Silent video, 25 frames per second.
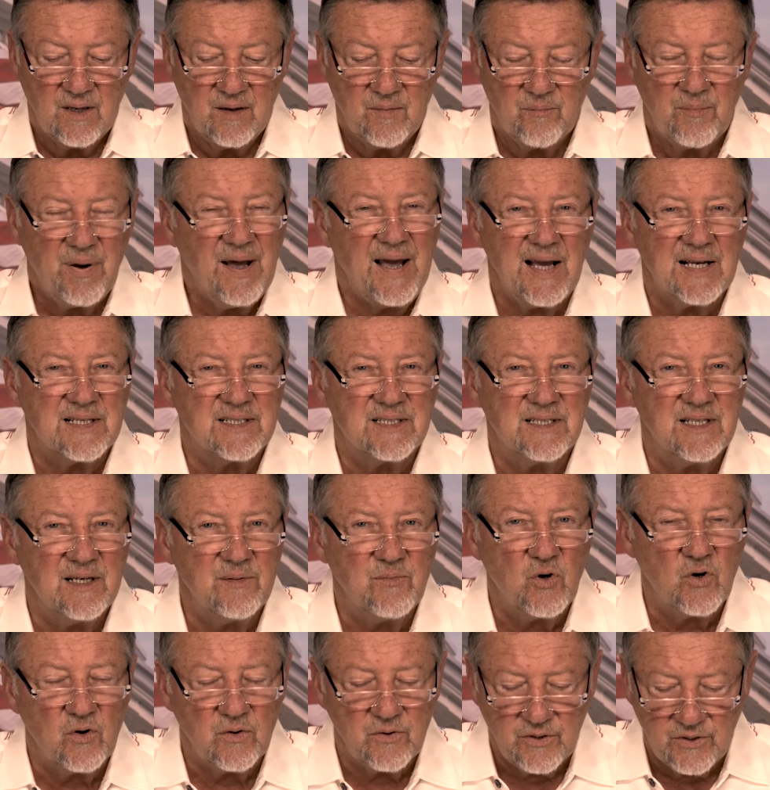Pass them
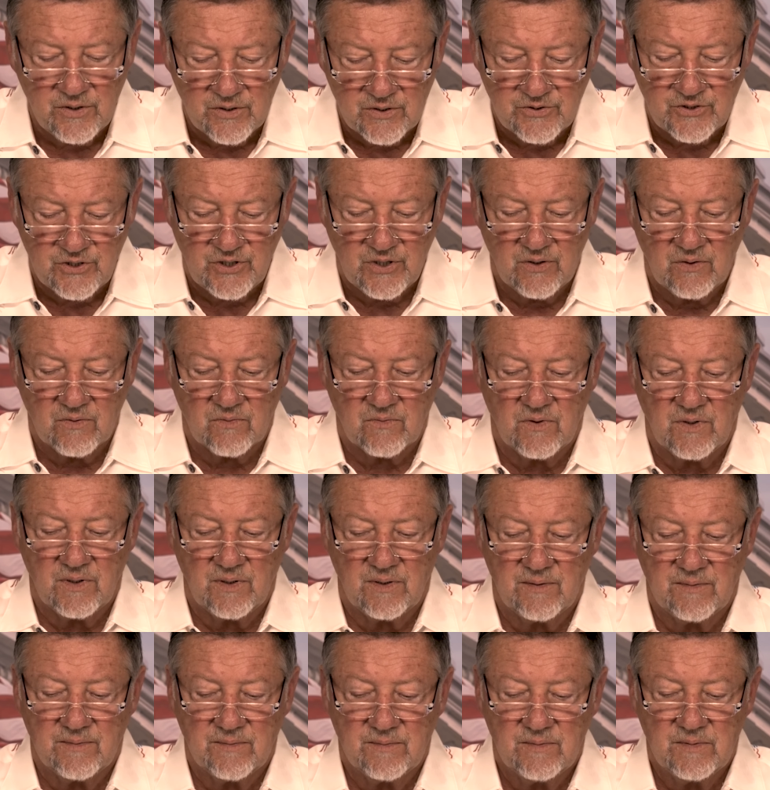on to your children
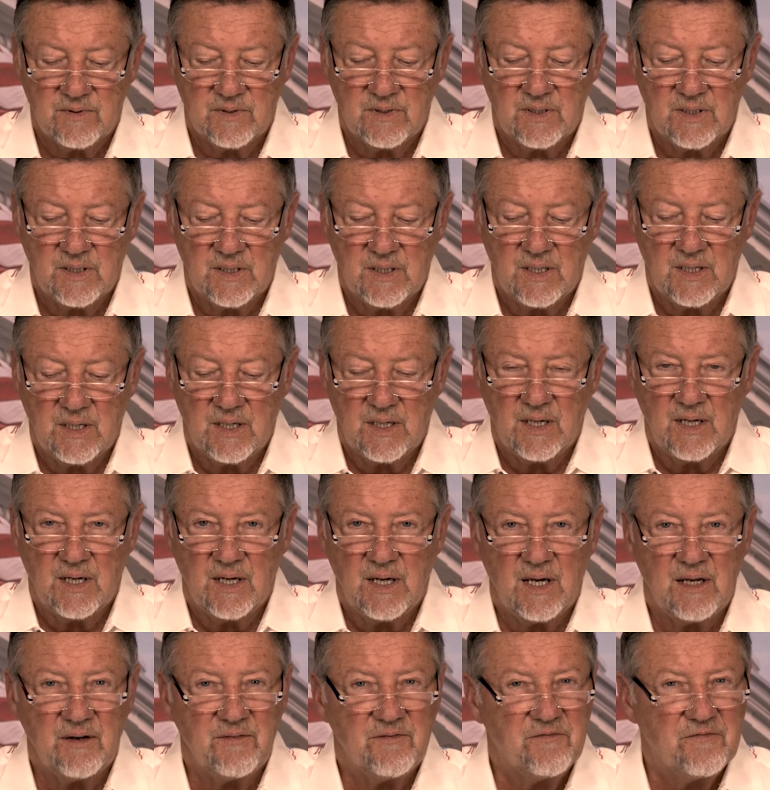
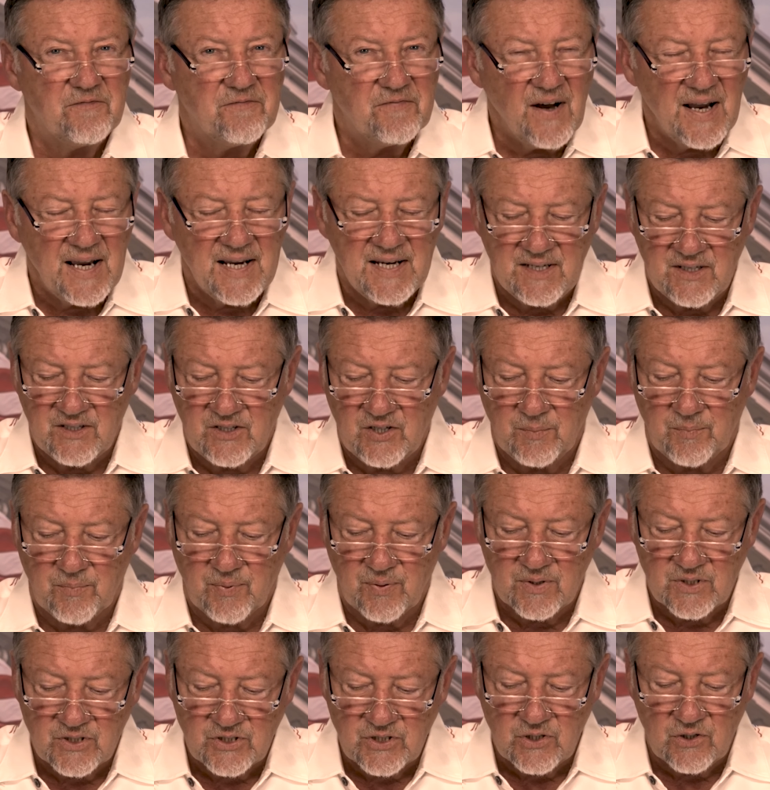and fight to
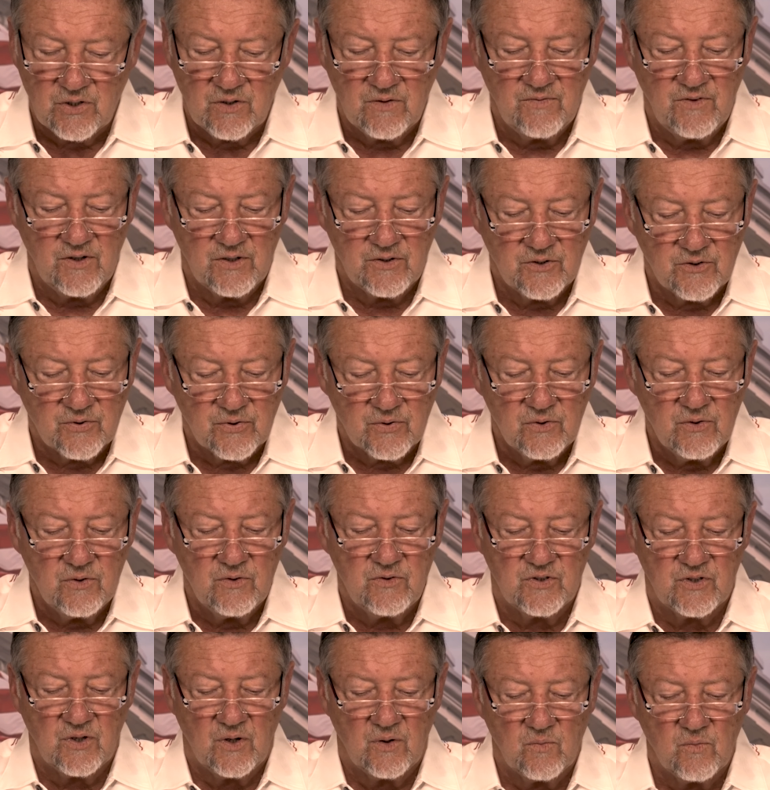preserve the
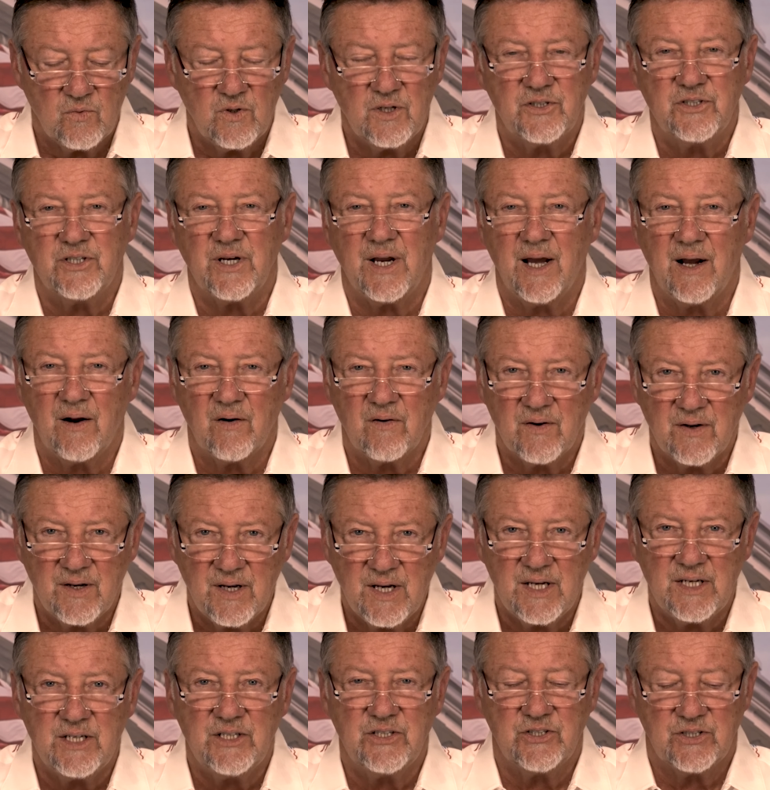truths on which our
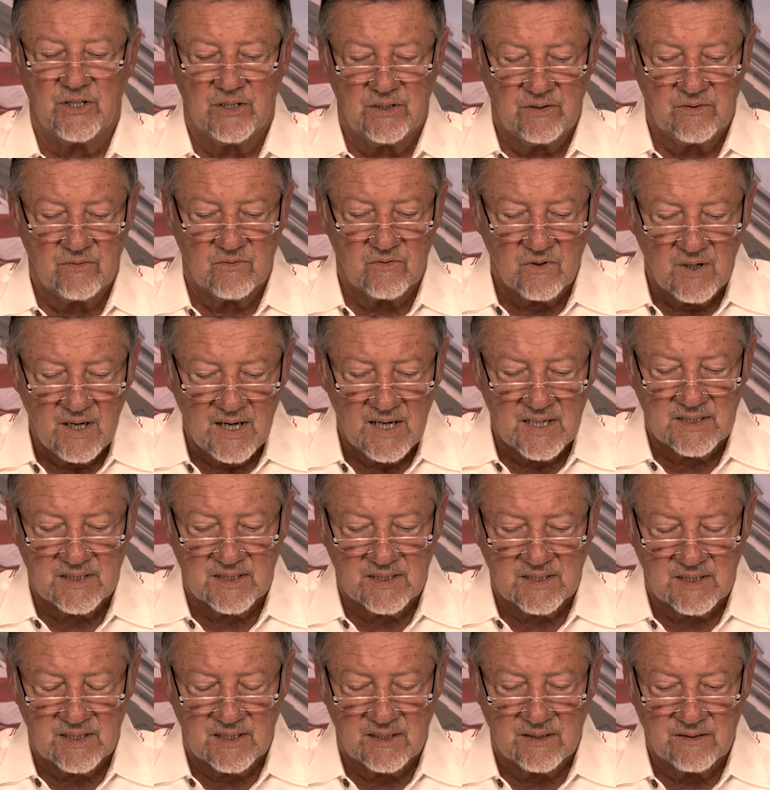nation
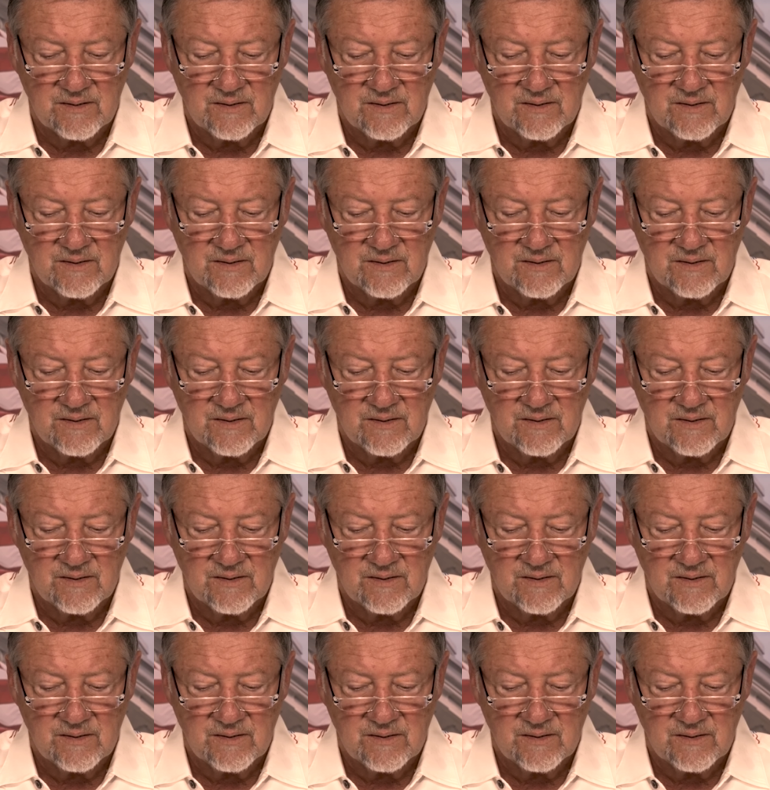rests.